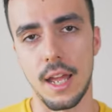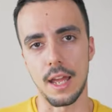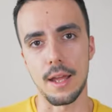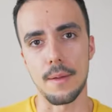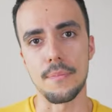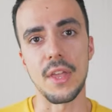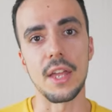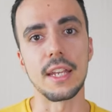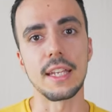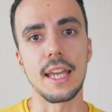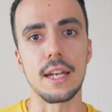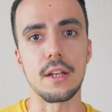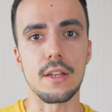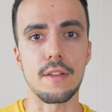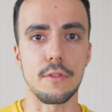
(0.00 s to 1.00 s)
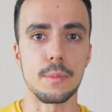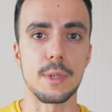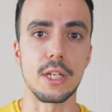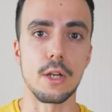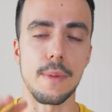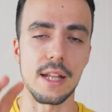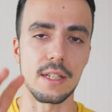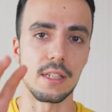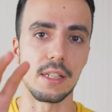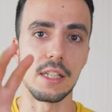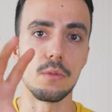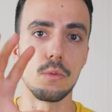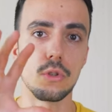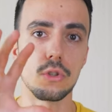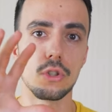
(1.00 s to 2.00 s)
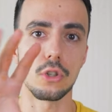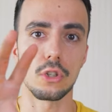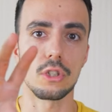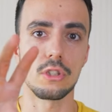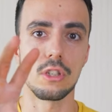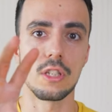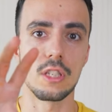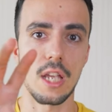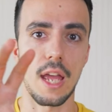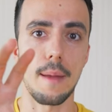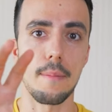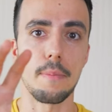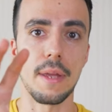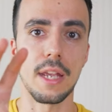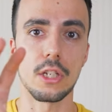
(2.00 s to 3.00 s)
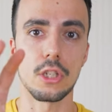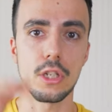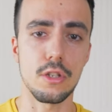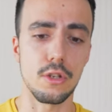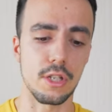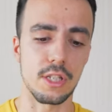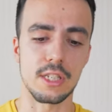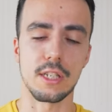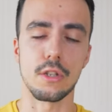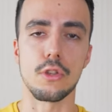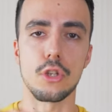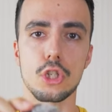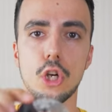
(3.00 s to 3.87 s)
Um, and again, if we go back to Lee Woo Suk's tab picture, you can see on the